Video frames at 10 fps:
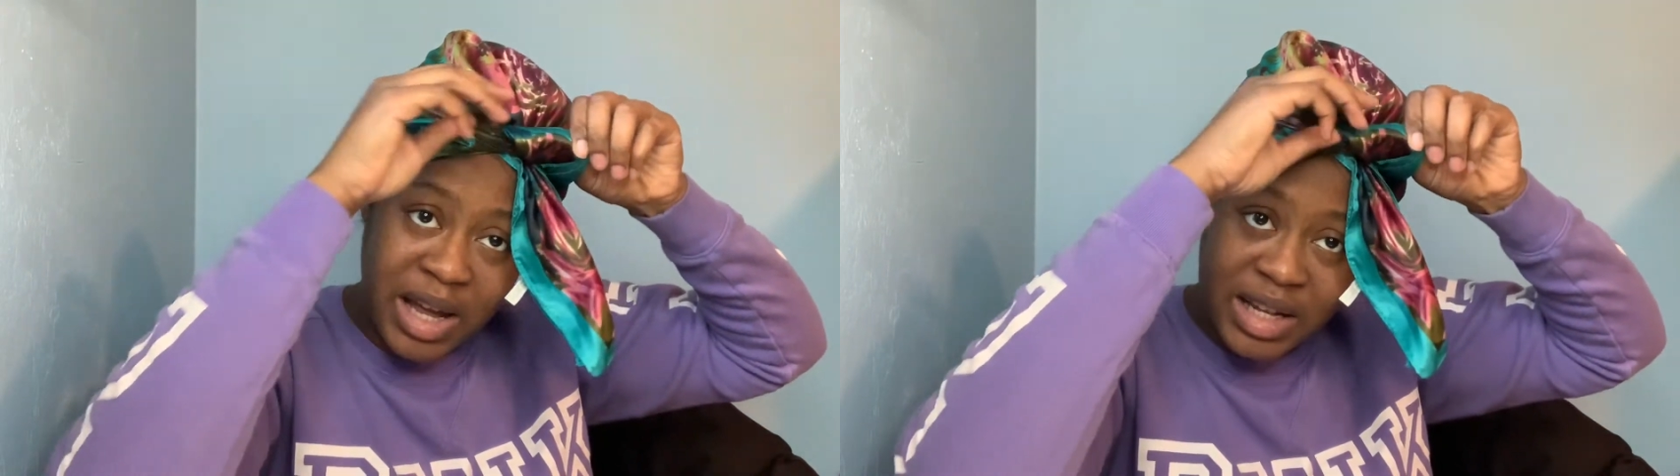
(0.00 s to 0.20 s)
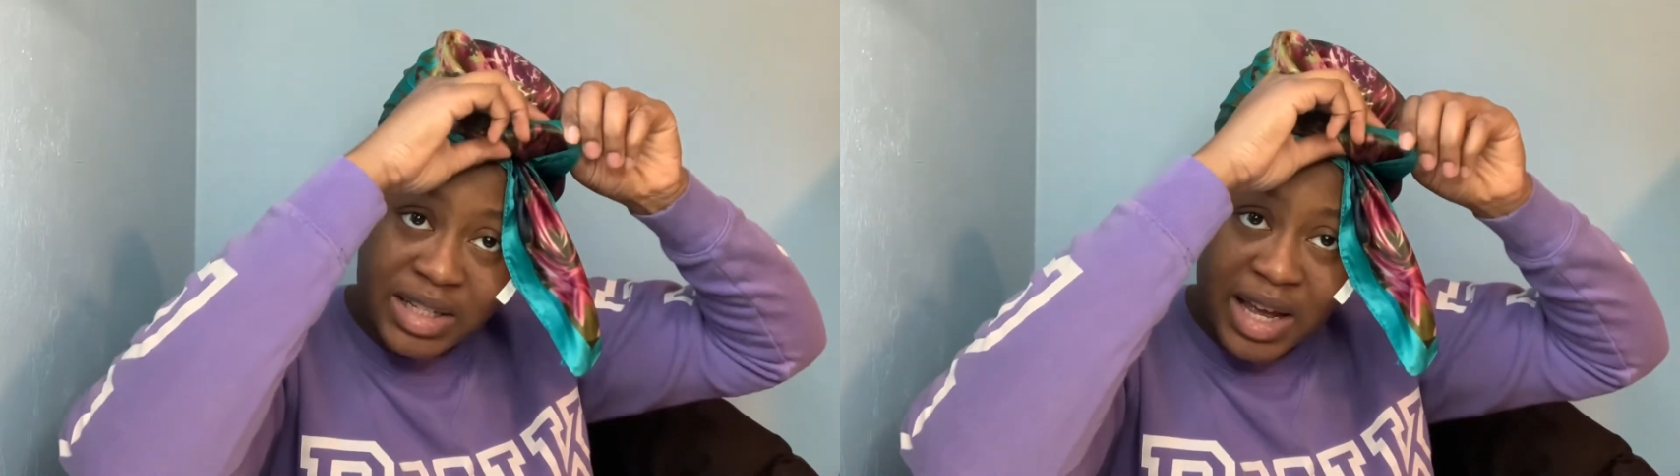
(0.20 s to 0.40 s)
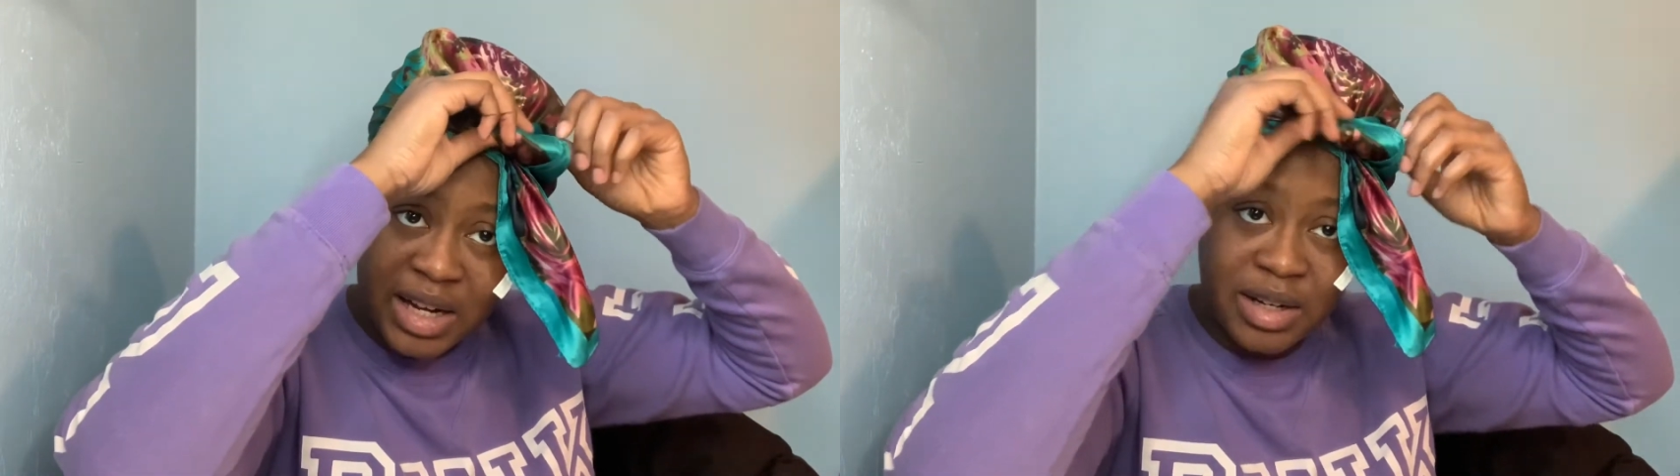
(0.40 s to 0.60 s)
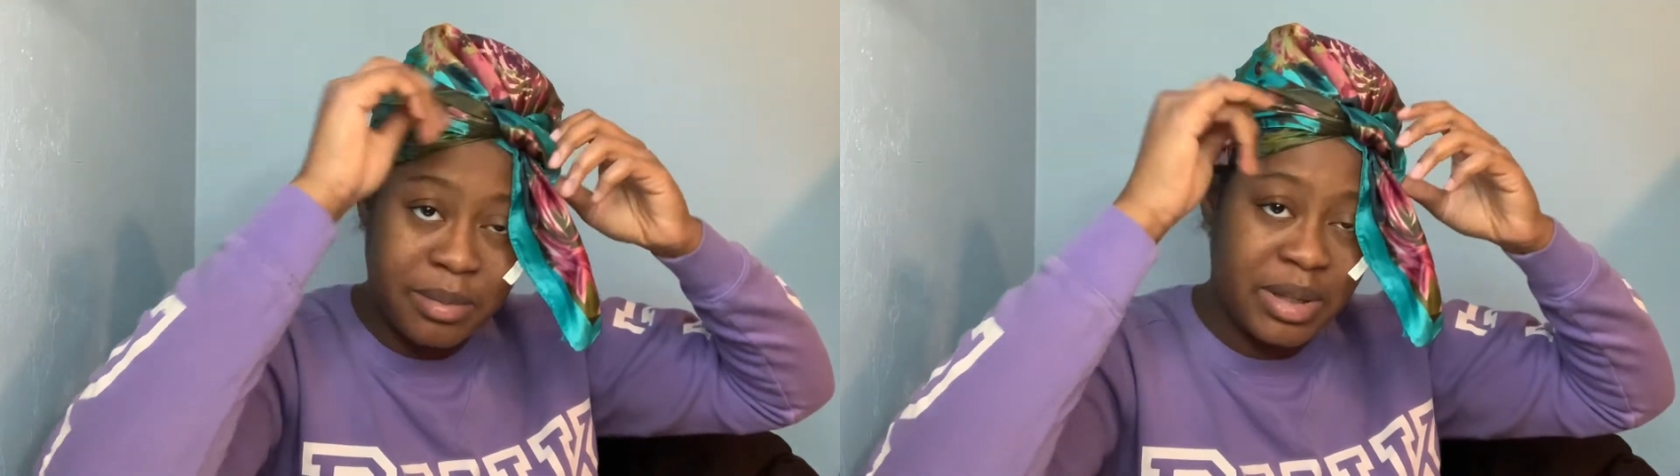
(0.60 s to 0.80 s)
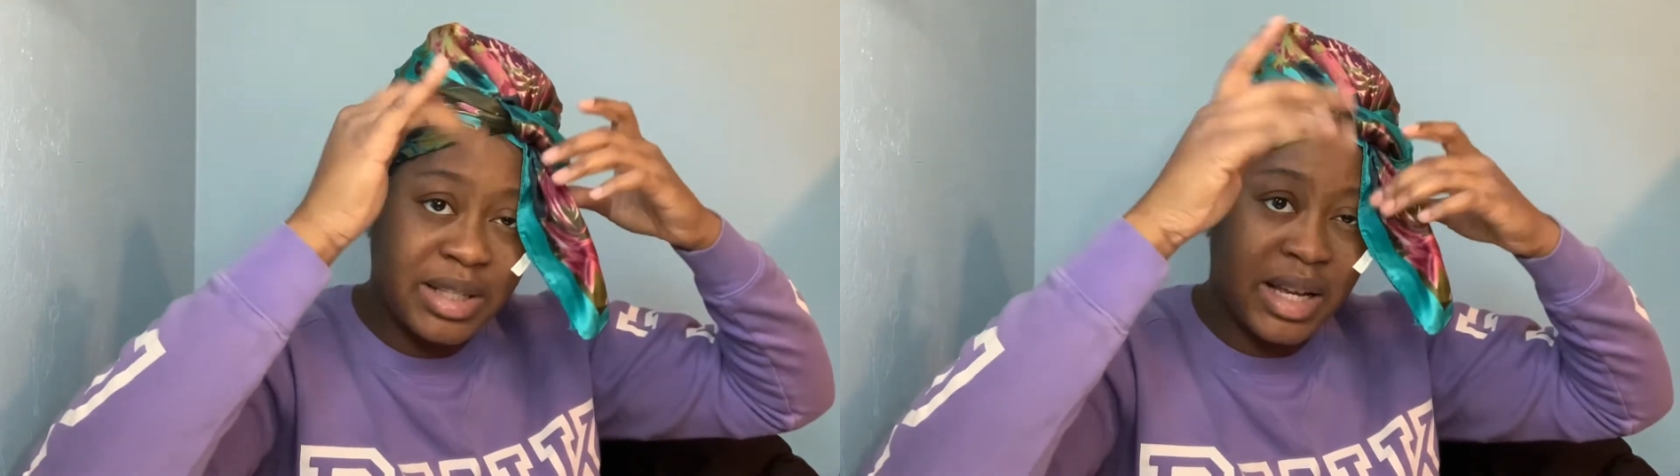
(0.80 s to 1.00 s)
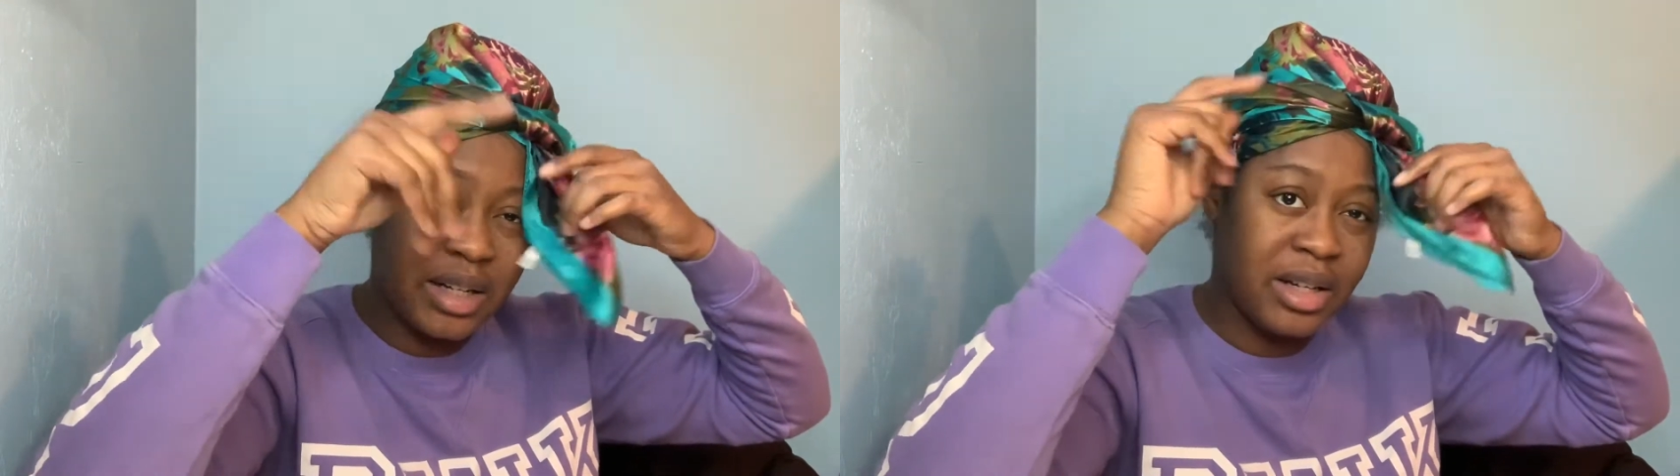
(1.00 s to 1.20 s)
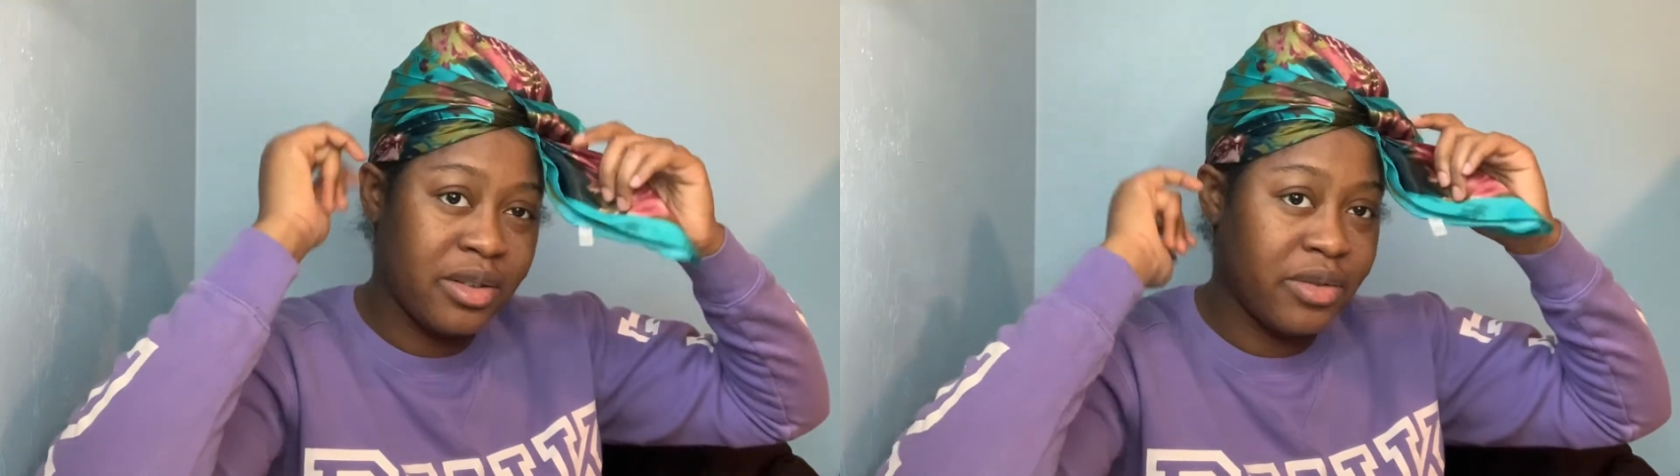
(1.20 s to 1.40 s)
I tied it up inside the other